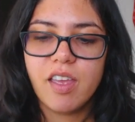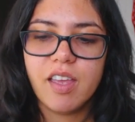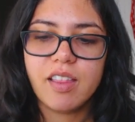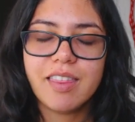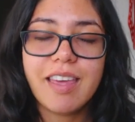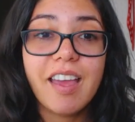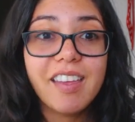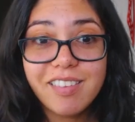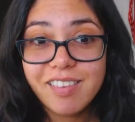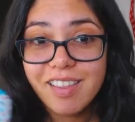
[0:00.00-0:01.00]
That
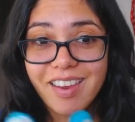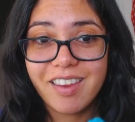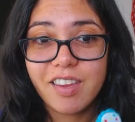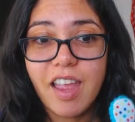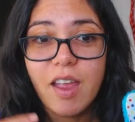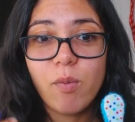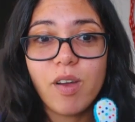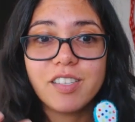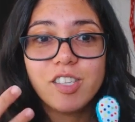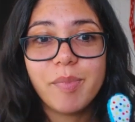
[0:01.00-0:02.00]
is the thing. I
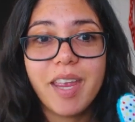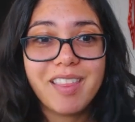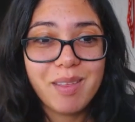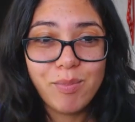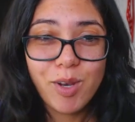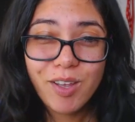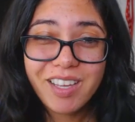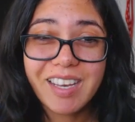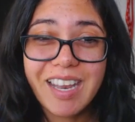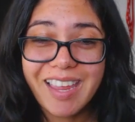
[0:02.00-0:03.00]
want to make them look
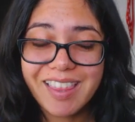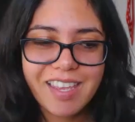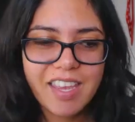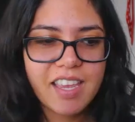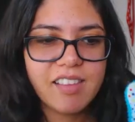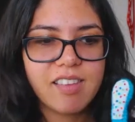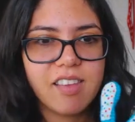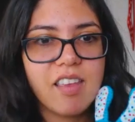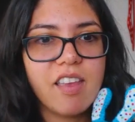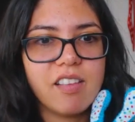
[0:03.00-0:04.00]
like the kids,
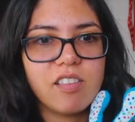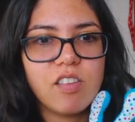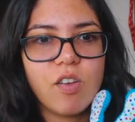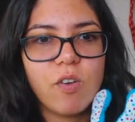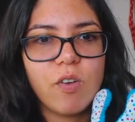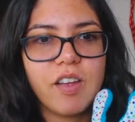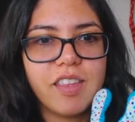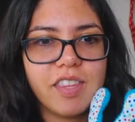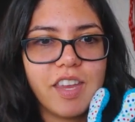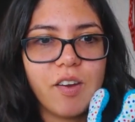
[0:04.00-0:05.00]
so
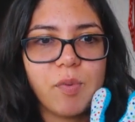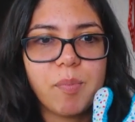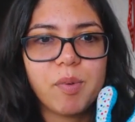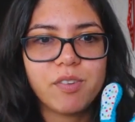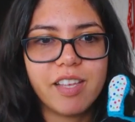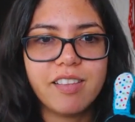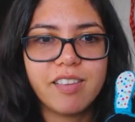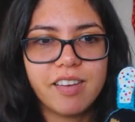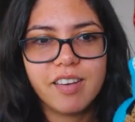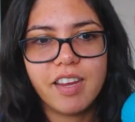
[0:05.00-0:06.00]
they are
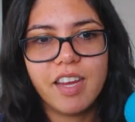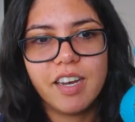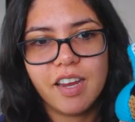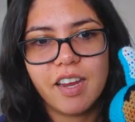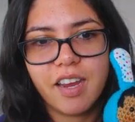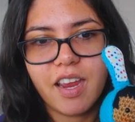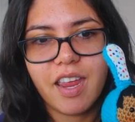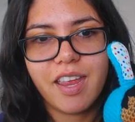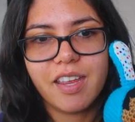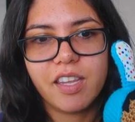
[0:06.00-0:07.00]
represented in
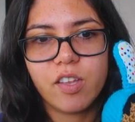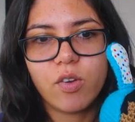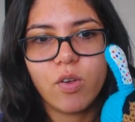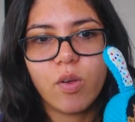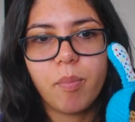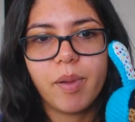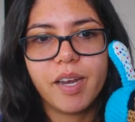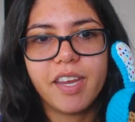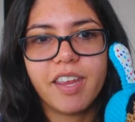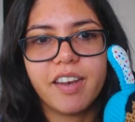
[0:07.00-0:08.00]
a little
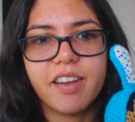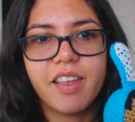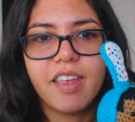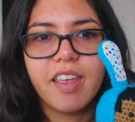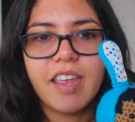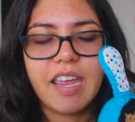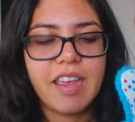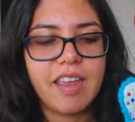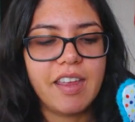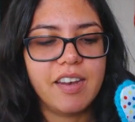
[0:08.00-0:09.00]
bunny kid,
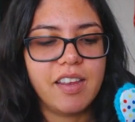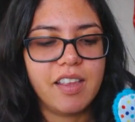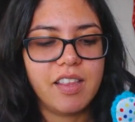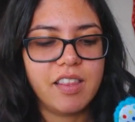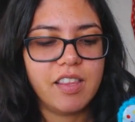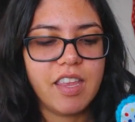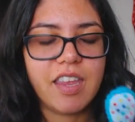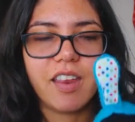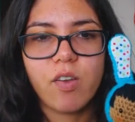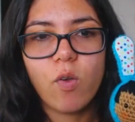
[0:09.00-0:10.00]
and they
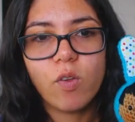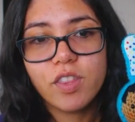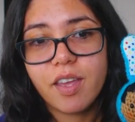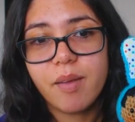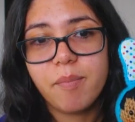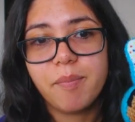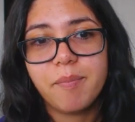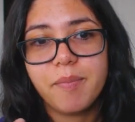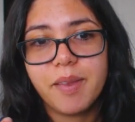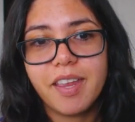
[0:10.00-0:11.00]
can hold them
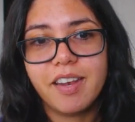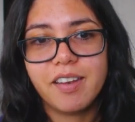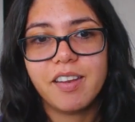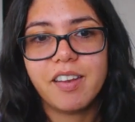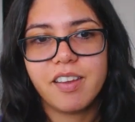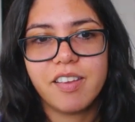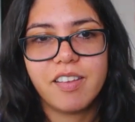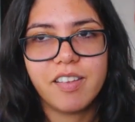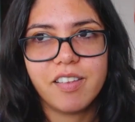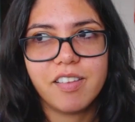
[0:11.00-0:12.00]
and,
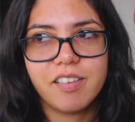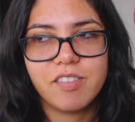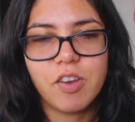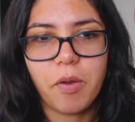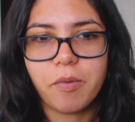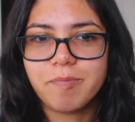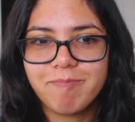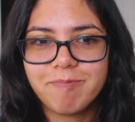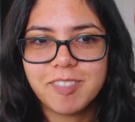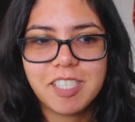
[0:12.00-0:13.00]
you know,
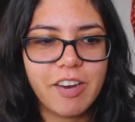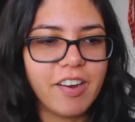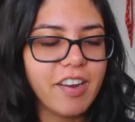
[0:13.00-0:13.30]
share